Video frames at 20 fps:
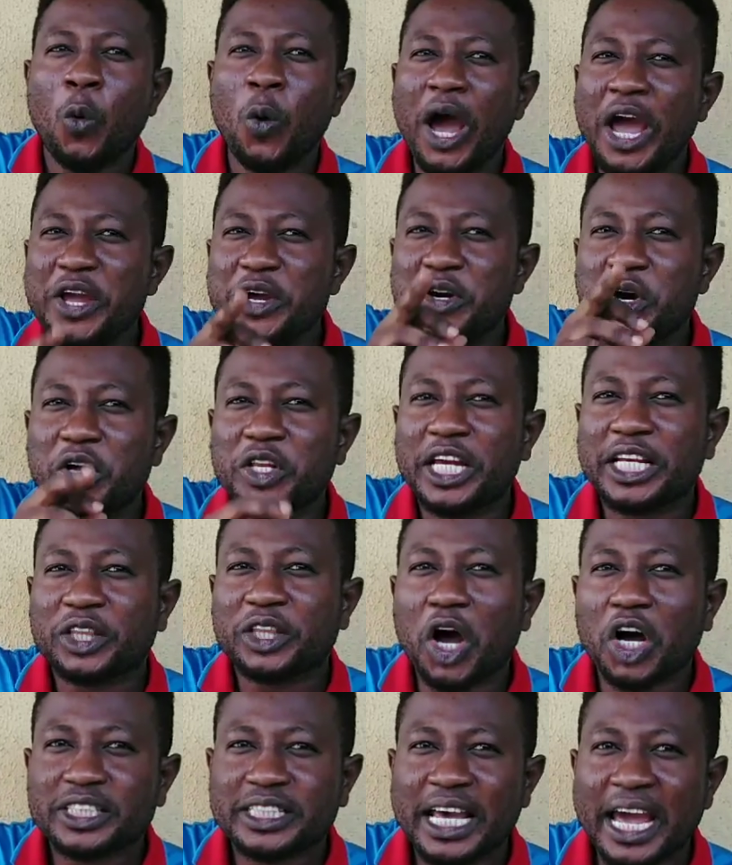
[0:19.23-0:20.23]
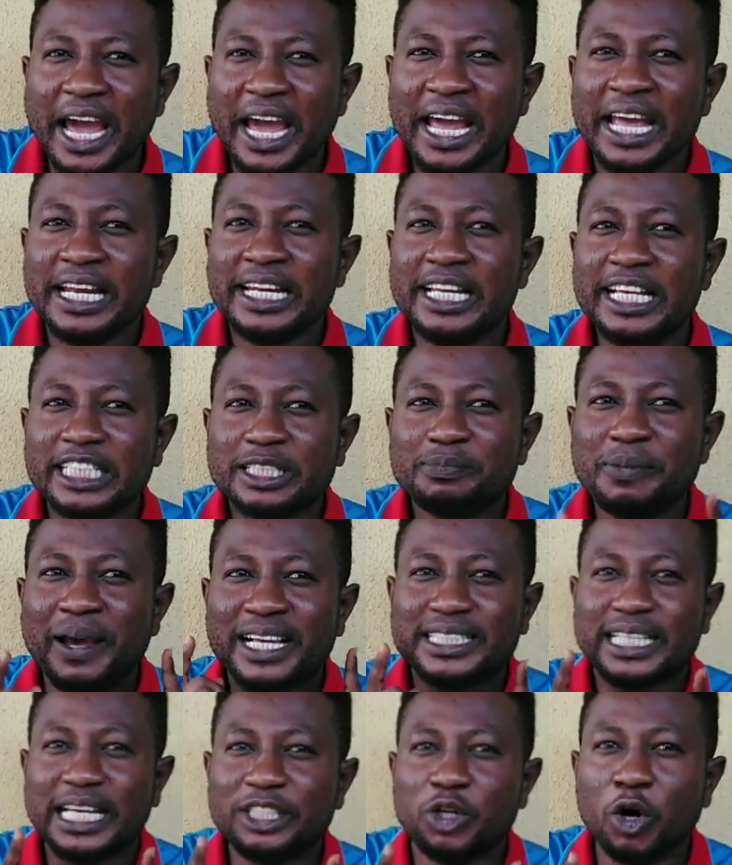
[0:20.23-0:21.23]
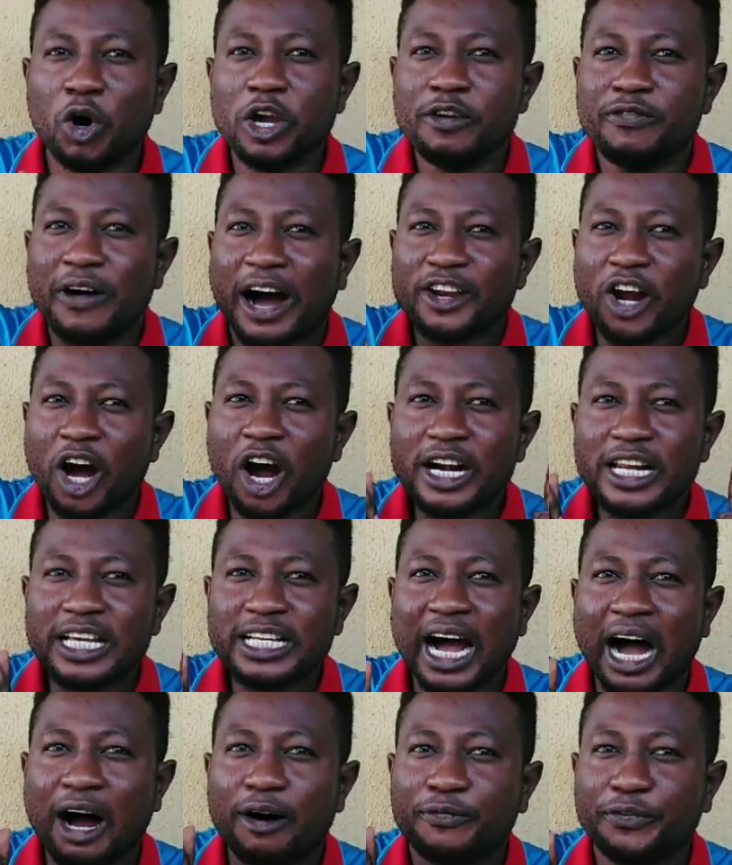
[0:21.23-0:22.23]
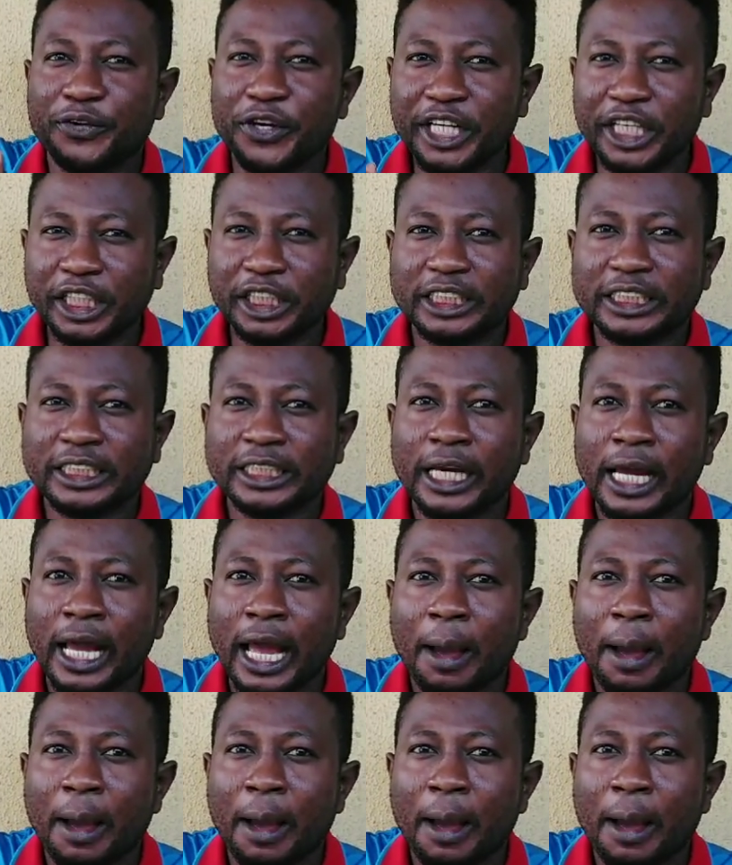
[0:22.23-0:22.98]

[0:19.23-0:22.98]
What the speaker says: Where you go dey talk, say, this message, yo, if I don't read out, finish.